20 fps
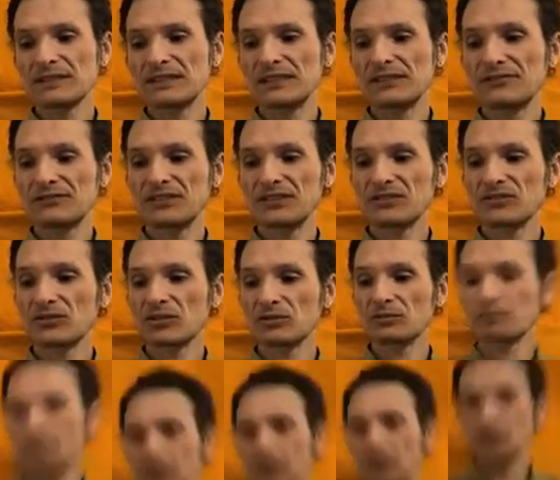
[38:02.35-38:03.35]
If it's
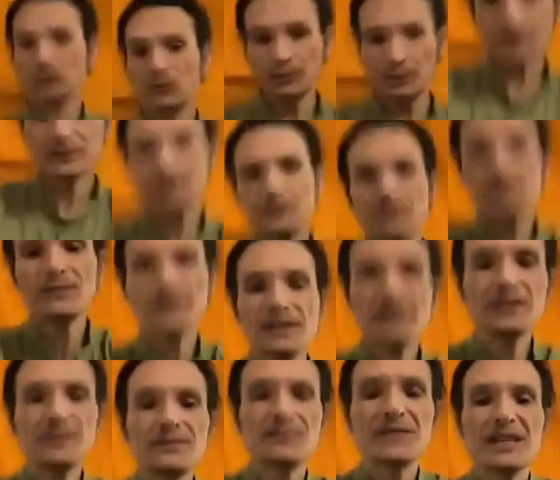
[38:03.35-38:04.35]
not possible,
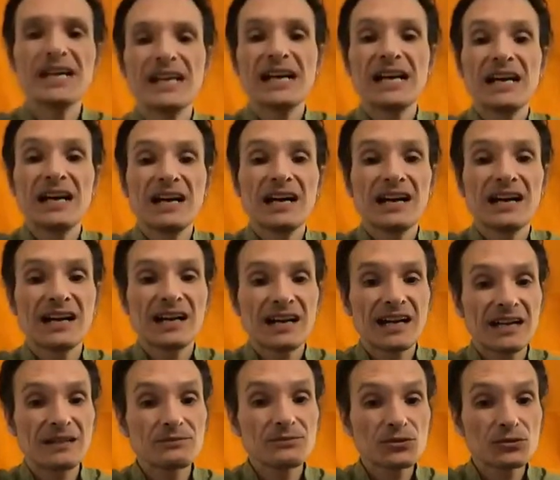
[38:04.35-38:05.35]
come
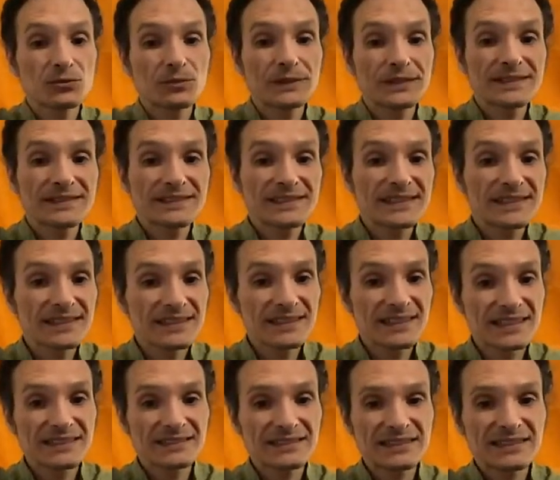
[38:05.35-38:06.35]
to Brazil
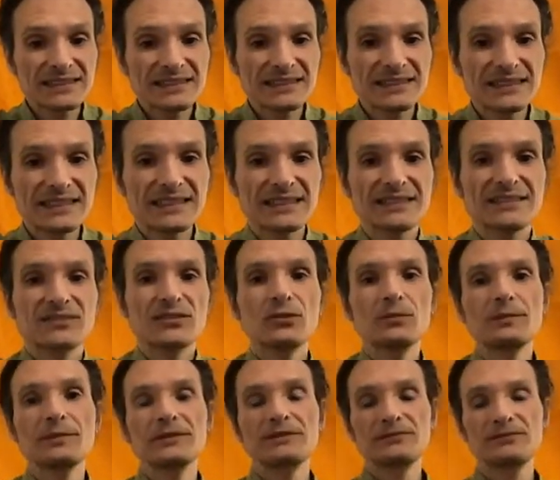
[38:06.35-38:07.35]
and India is
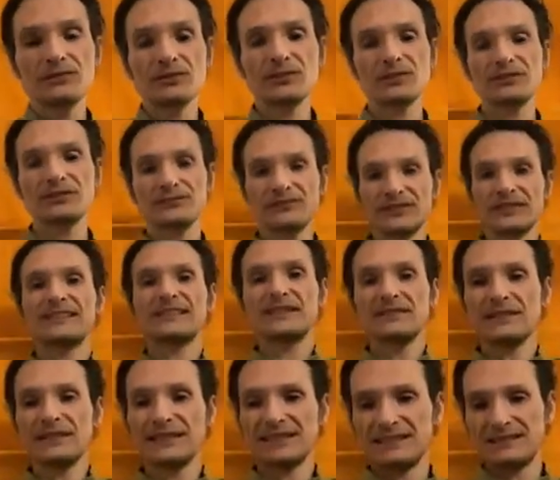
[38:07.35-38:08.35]
open for the
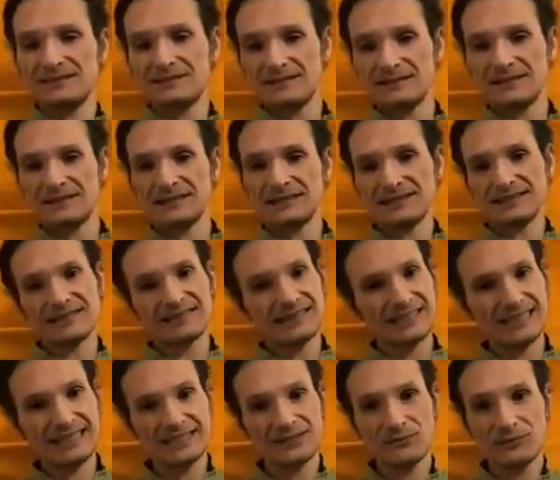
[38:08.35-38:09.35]
festival,
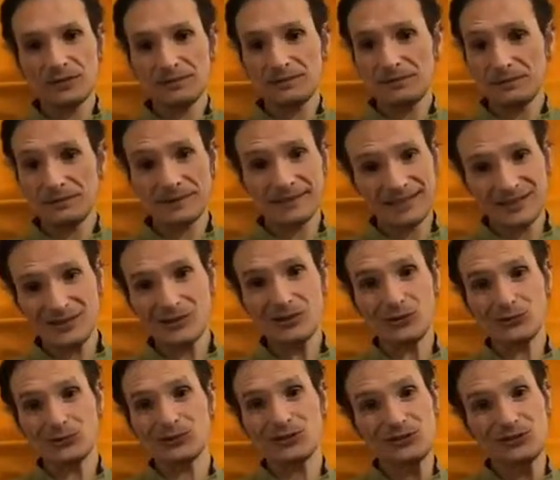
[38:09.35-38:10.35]
I will be very
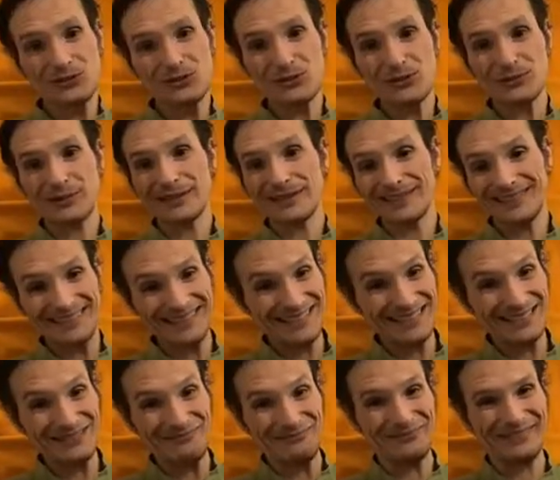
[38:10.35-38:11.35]
close. It's true, I can
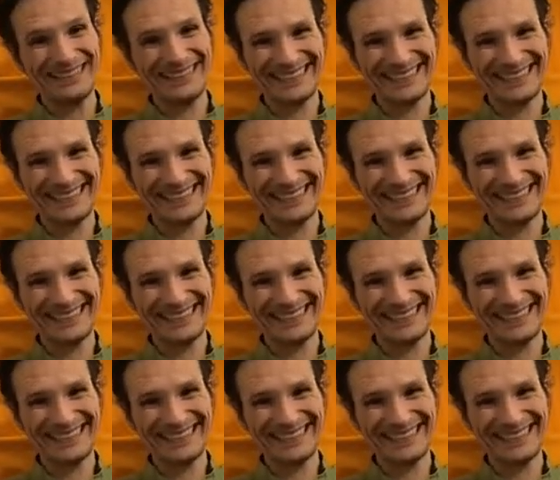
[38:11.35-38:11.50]
come.